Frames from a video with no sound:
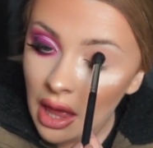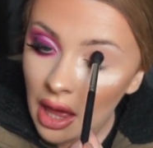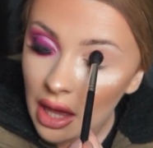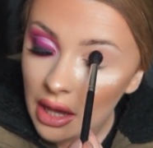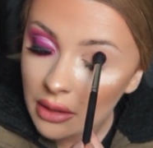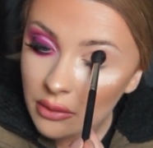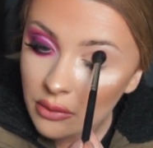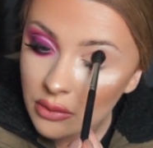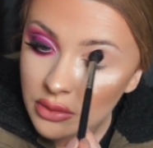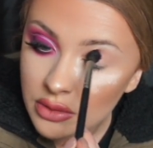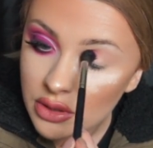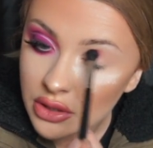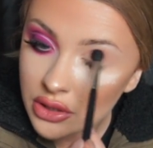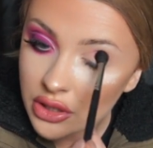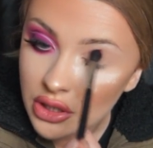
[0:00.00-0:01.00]
And I'm going
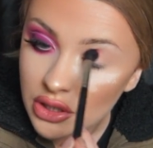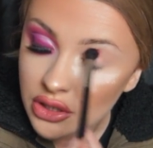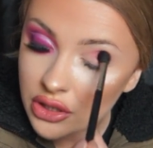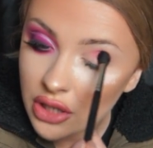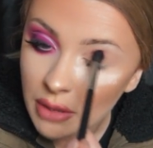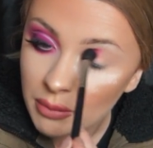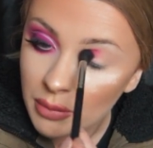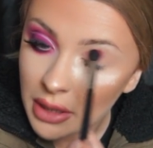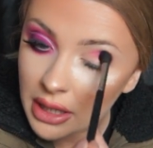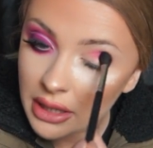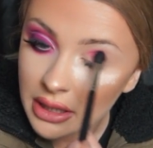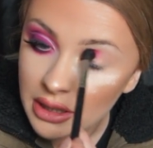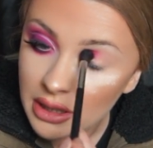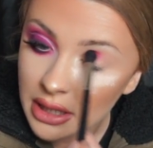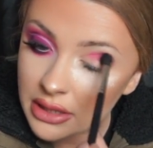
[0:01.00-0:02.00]
to just start
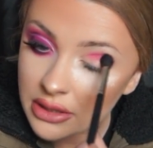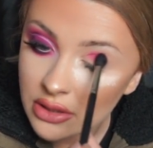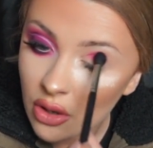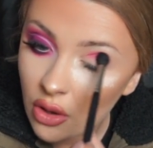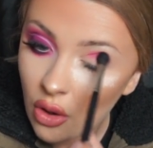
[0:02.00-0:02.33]
blending this